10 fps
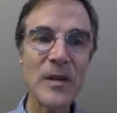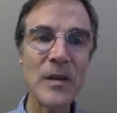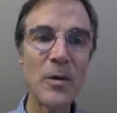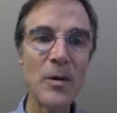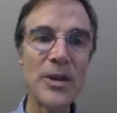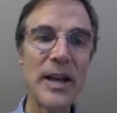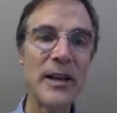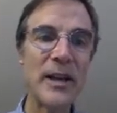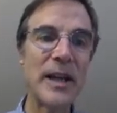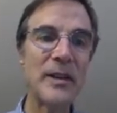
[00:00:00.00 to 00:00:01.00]
we're
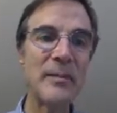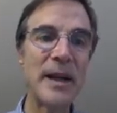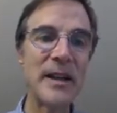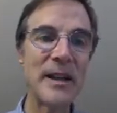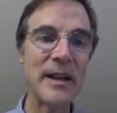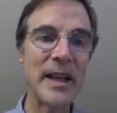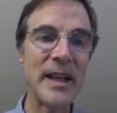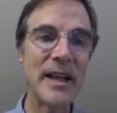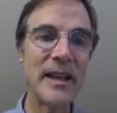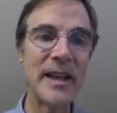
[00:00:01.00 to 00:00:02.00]
scaling
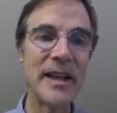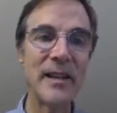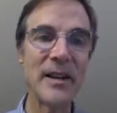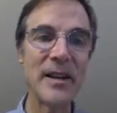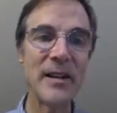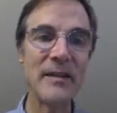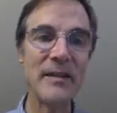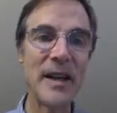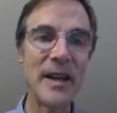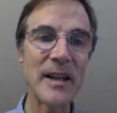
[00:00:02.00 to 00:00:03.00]
independently in the
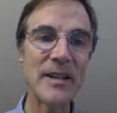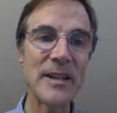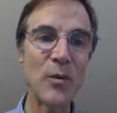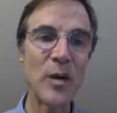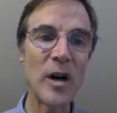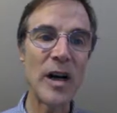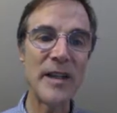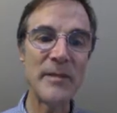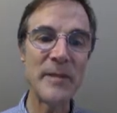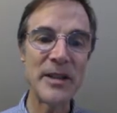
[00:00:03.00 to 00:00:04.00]
x and y
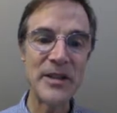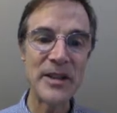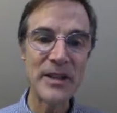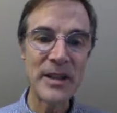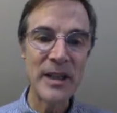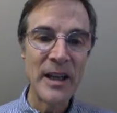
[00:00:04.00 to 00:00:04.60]
dimensions.